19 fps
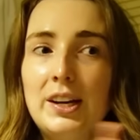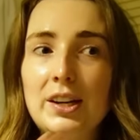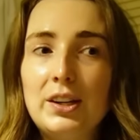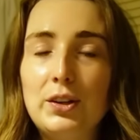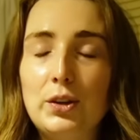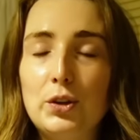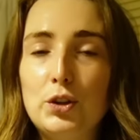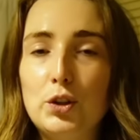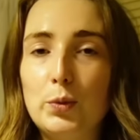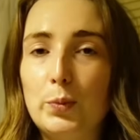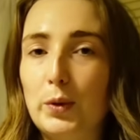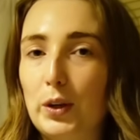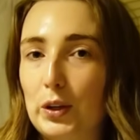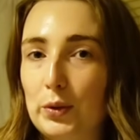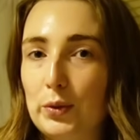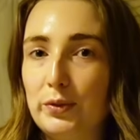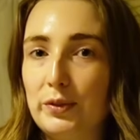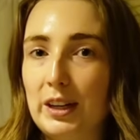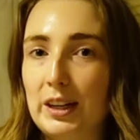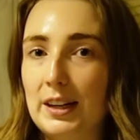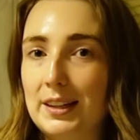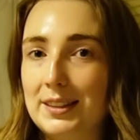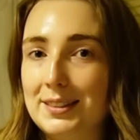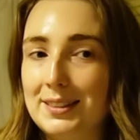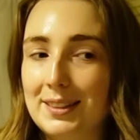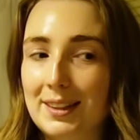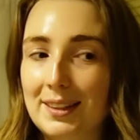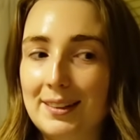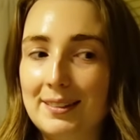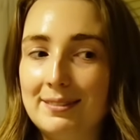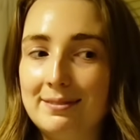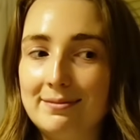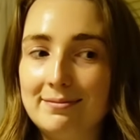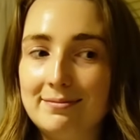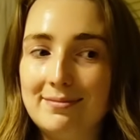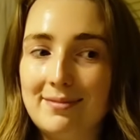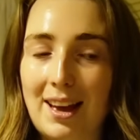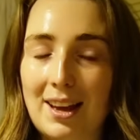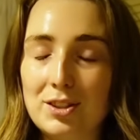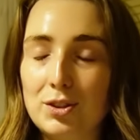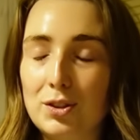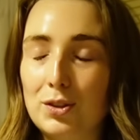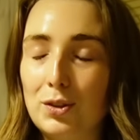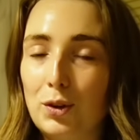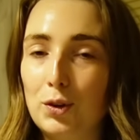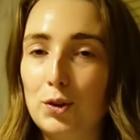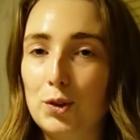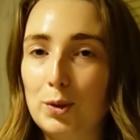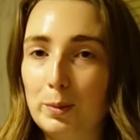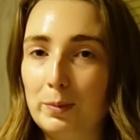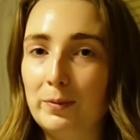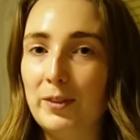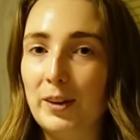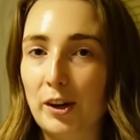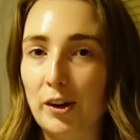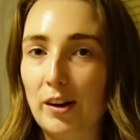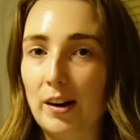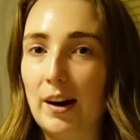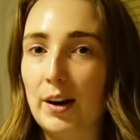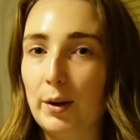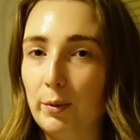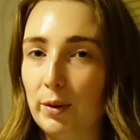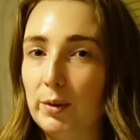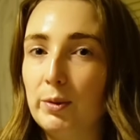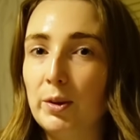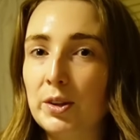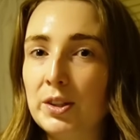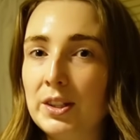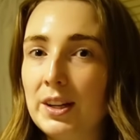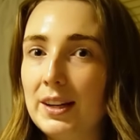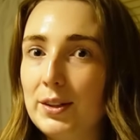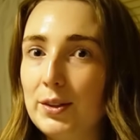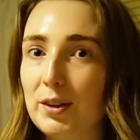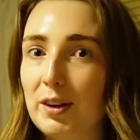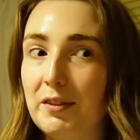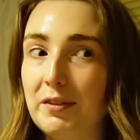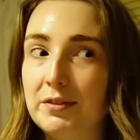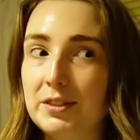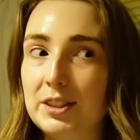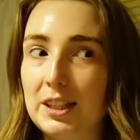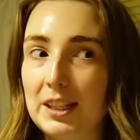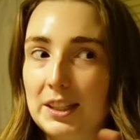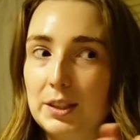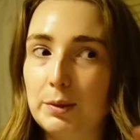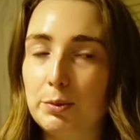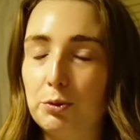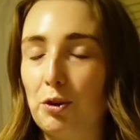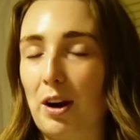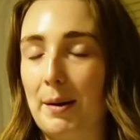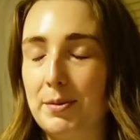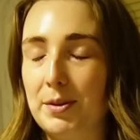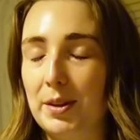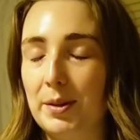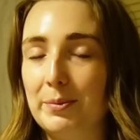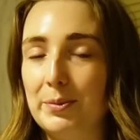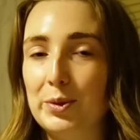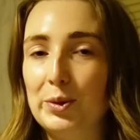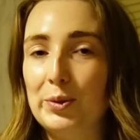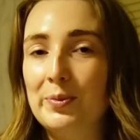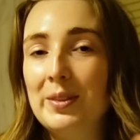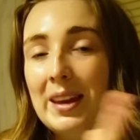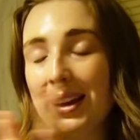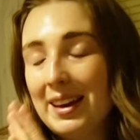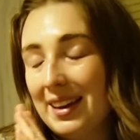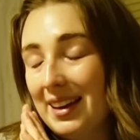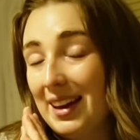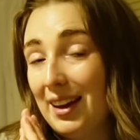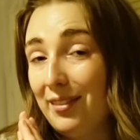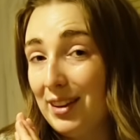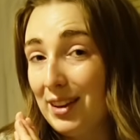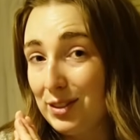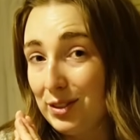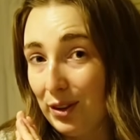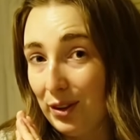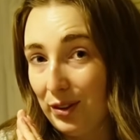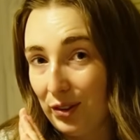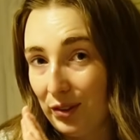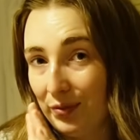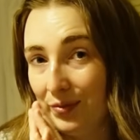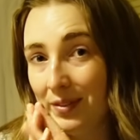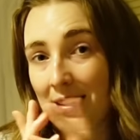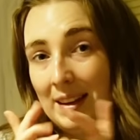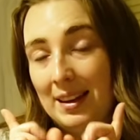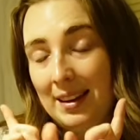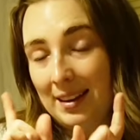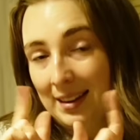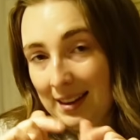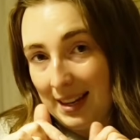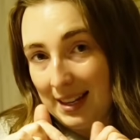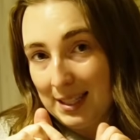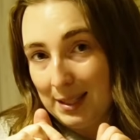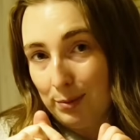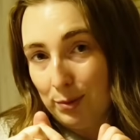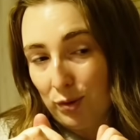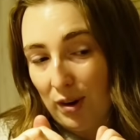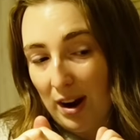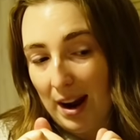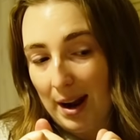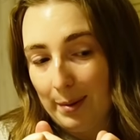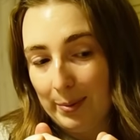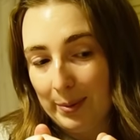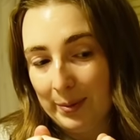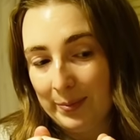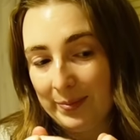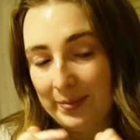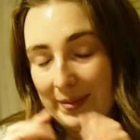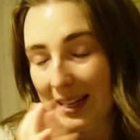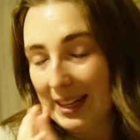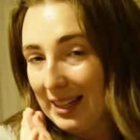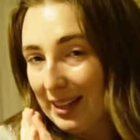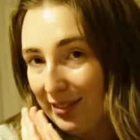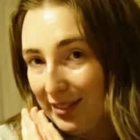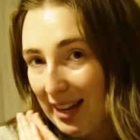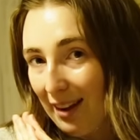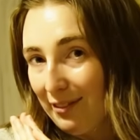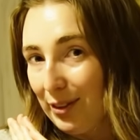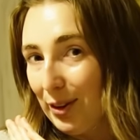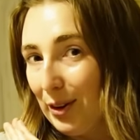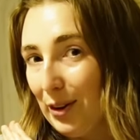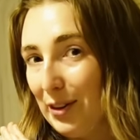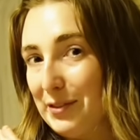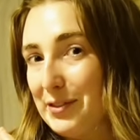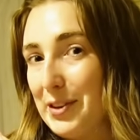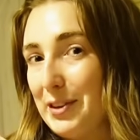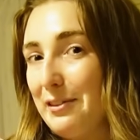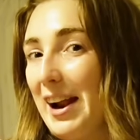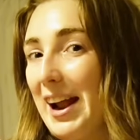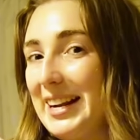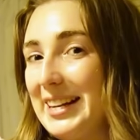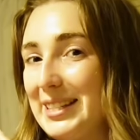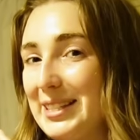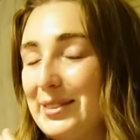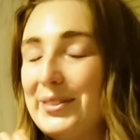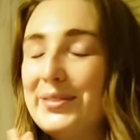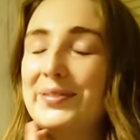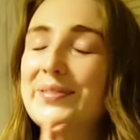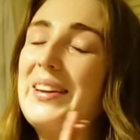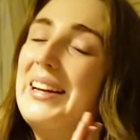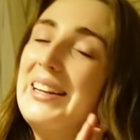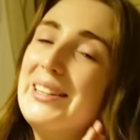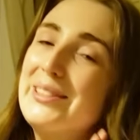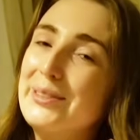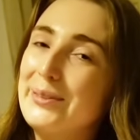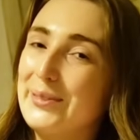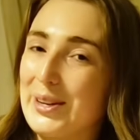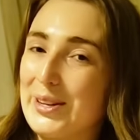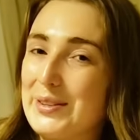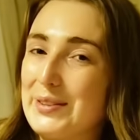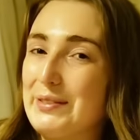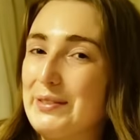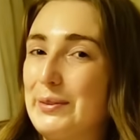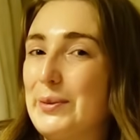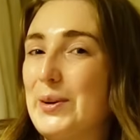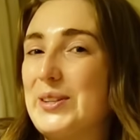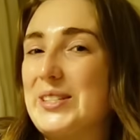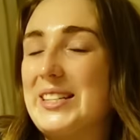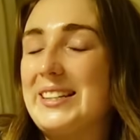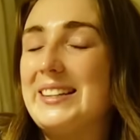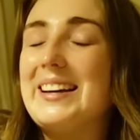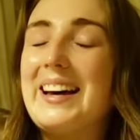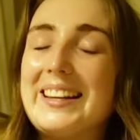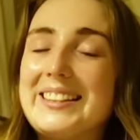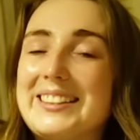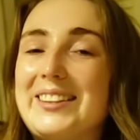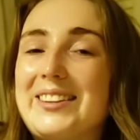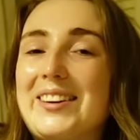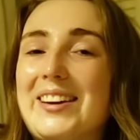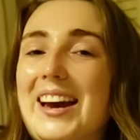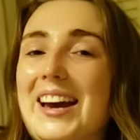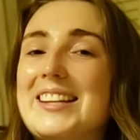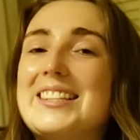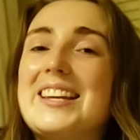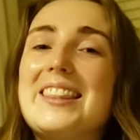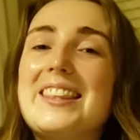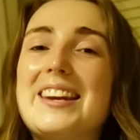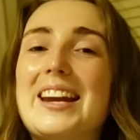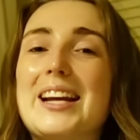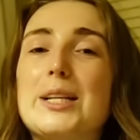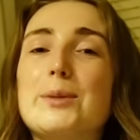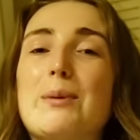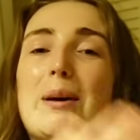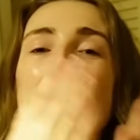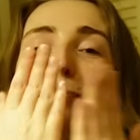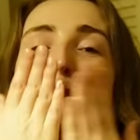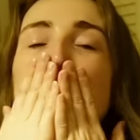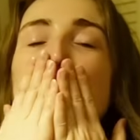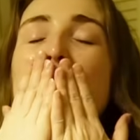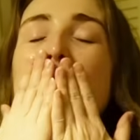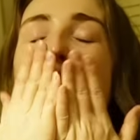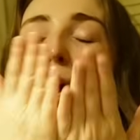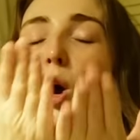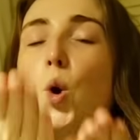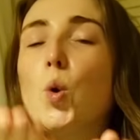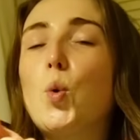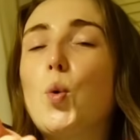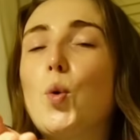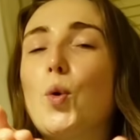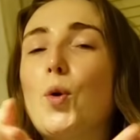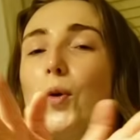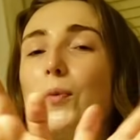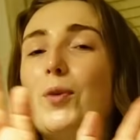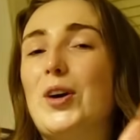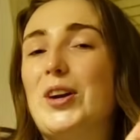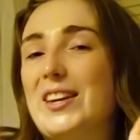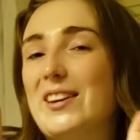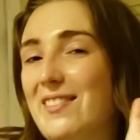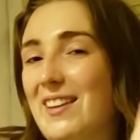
YouTube and you don't realise that that's just YouTube figuring out you want to watch that, you don't actually subscribe to them. So if that's you, hit subscribe. I'd love to have you along for the ride. So thank you so much for watching. I'll see you guys in the next one. Bye.